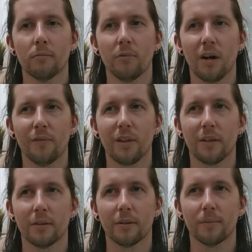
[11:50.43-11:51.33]
rather
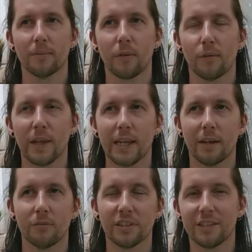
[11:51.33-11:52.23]
than feeling
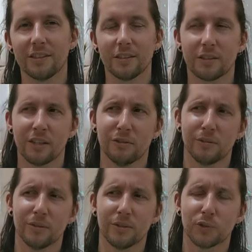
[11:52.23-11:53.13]
a resistance like,
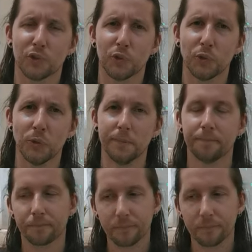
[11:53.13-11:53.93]
oh, I'm not sure.